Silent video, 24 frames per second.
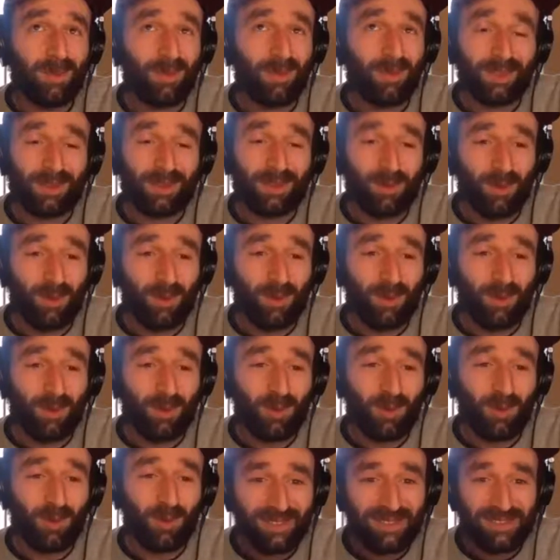Wild
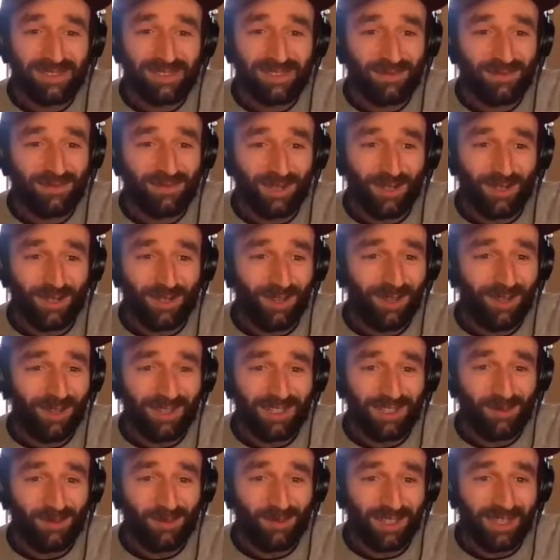West for a lot
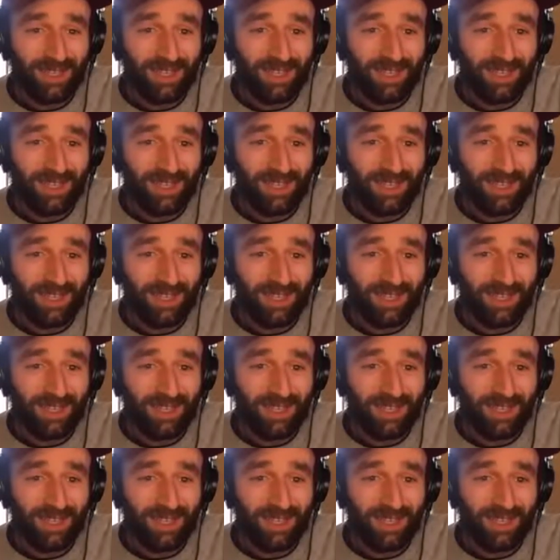of this work.